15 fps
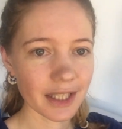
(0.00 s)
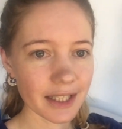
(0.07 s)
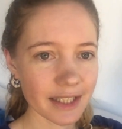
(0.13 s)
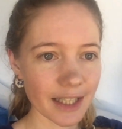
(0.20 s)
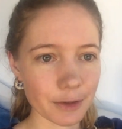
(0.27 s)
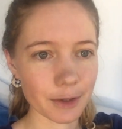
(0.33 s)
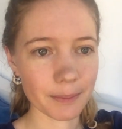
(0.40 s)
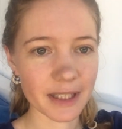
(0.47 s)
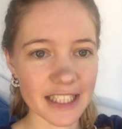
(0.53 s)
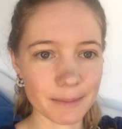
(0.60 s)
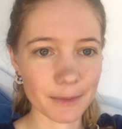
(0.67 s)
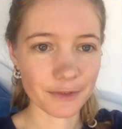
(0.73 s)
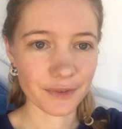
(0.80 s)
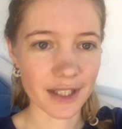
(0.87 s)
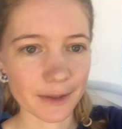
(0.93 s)
get a
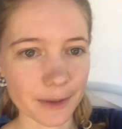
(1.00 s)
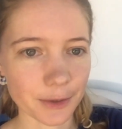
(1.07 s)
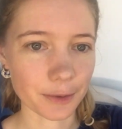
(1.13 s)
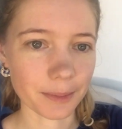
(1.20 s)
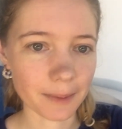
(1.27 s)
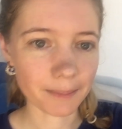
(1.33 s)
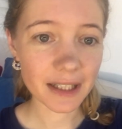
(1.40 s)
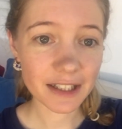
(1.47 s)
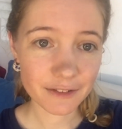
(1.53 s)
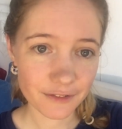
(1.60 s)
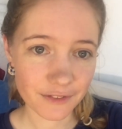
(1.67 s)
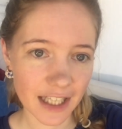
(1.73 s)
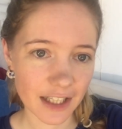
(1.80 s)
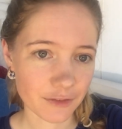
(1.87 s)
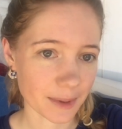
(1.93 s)
replacement for that, which will be a bit of a
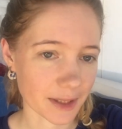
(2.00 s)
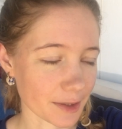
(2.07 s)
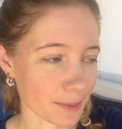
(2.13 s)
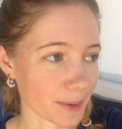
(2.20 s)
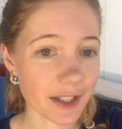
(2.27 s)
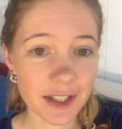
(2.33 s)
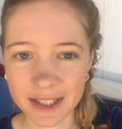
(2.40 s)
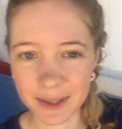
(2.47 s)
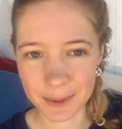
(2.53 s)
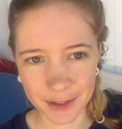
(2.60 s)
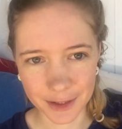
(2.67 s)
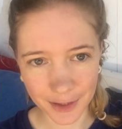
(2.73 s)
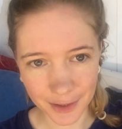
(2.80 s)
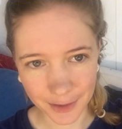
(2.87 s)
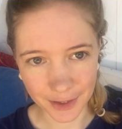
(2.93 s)
faff because we can't get one in
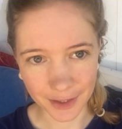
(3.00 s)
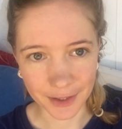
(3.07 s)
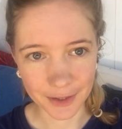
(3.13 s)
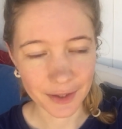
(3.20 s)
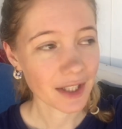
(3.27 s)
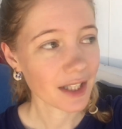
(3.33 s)
Congo.